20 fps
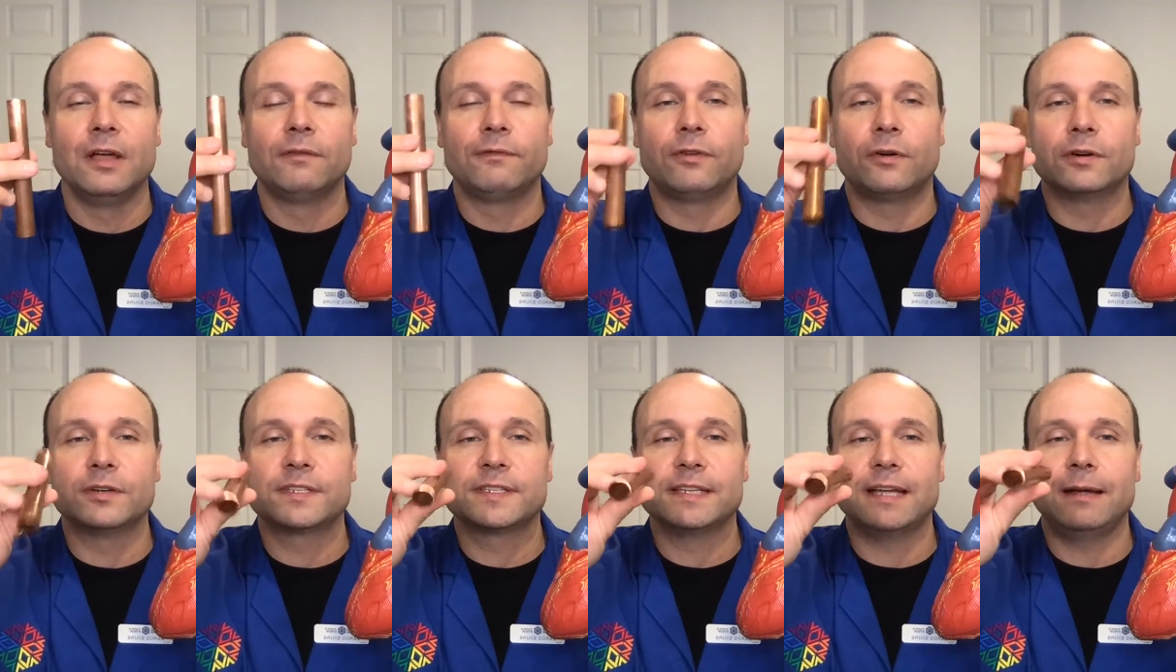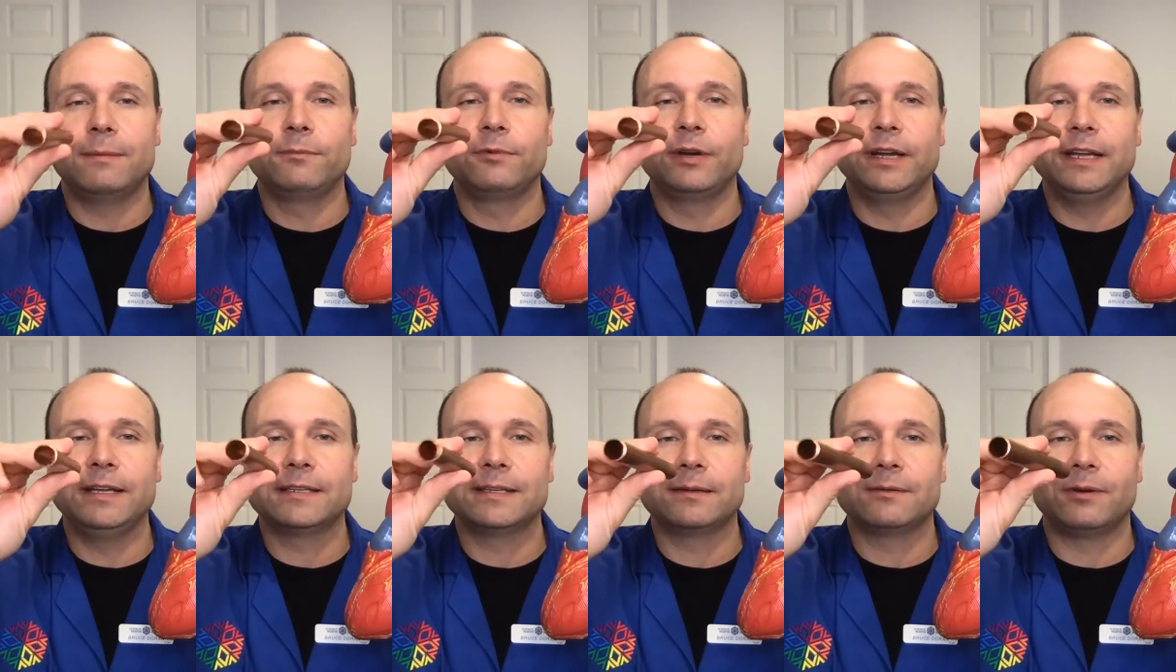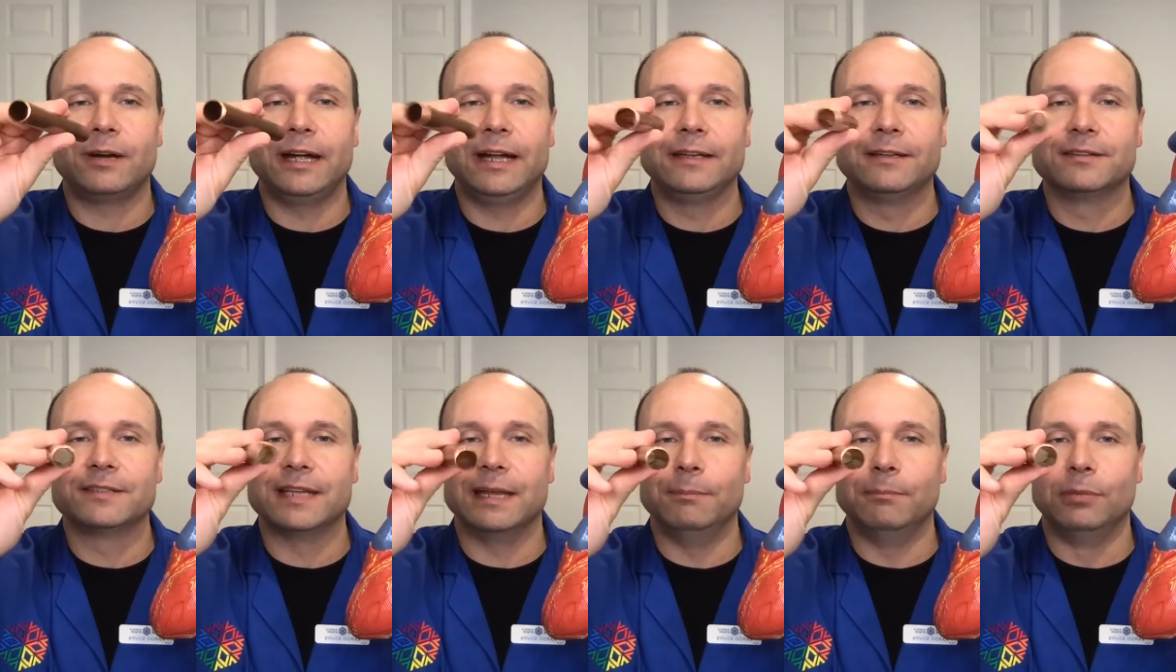For some reason, right,
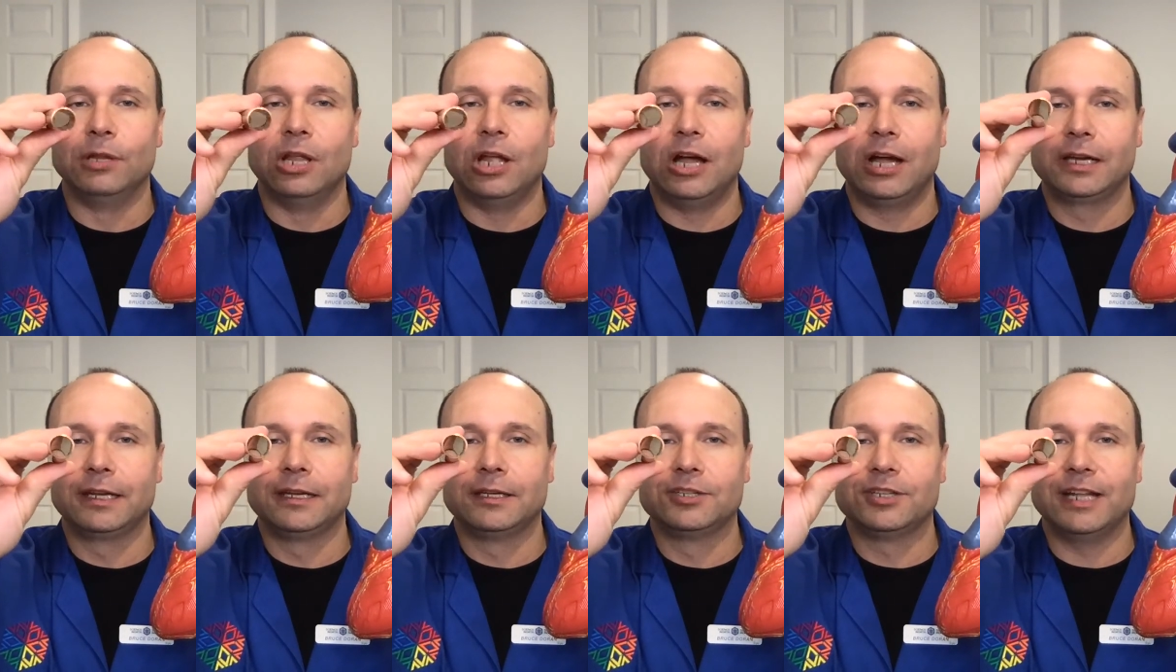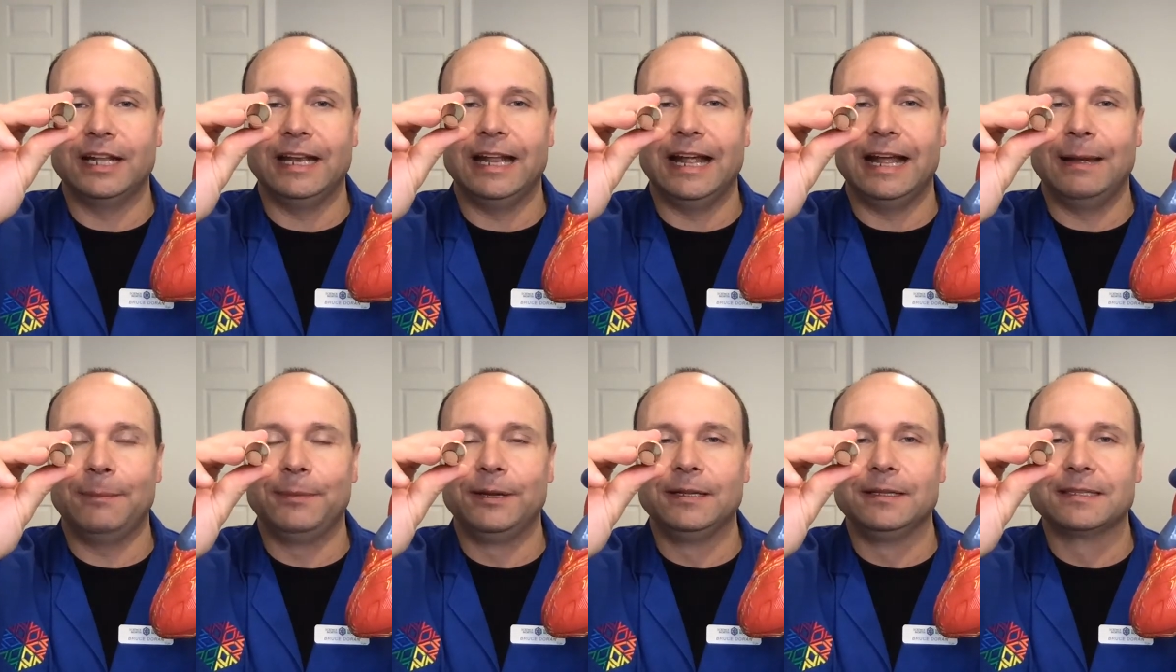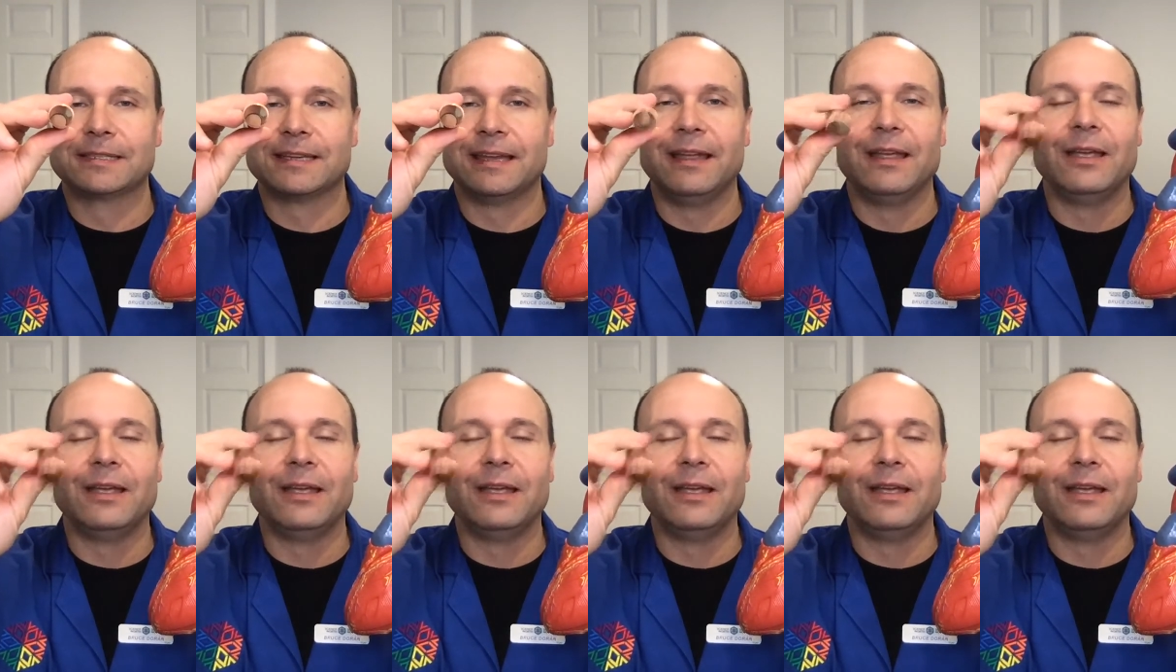there's a blockage that happens